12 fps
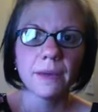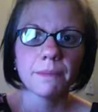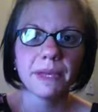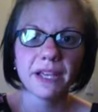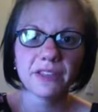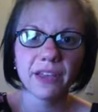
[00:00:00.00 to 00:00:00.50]

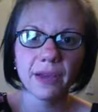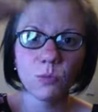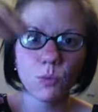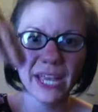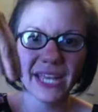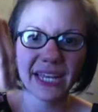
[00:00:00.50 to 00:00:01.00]
because I
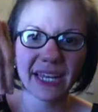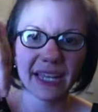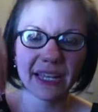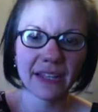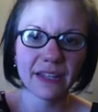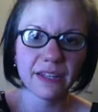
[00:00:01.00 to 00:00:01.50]

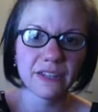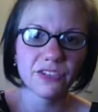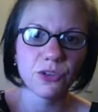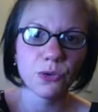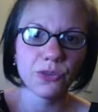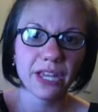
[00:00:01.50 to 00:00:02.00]
waited
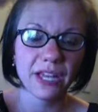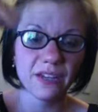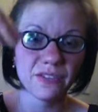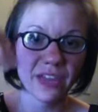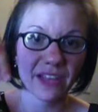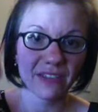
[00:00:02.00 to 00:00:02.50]
until the end
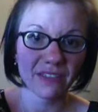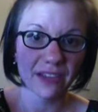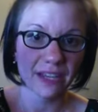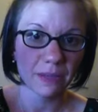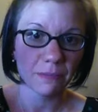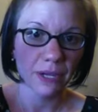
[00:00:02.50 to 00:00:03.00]
of that
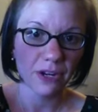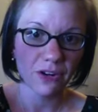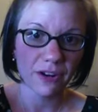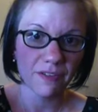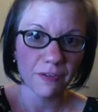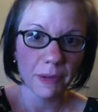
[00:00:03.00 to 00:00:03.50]
second
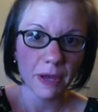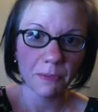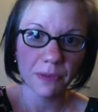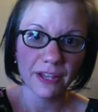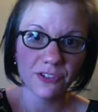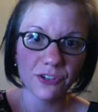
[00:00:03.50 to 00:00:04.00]
paragraph about
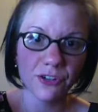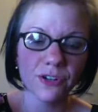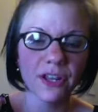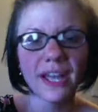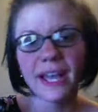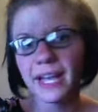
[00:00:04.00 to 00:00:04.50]
pleasure
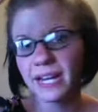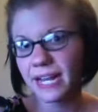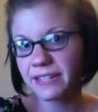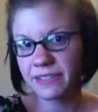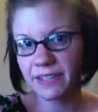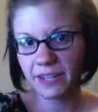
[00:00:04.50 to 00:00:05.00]
and
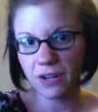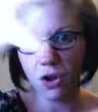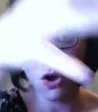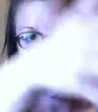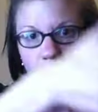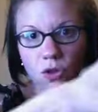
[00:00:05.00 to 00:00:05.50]
I did it
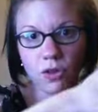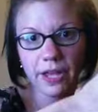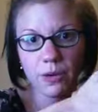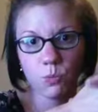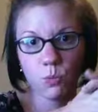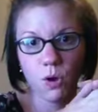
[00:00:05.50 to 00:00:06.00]
all
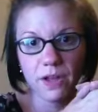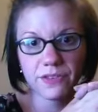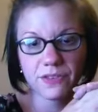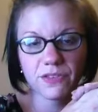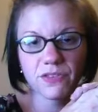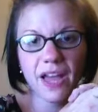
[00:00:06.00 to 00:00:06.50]
at
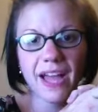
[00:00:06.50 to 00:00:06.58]
once.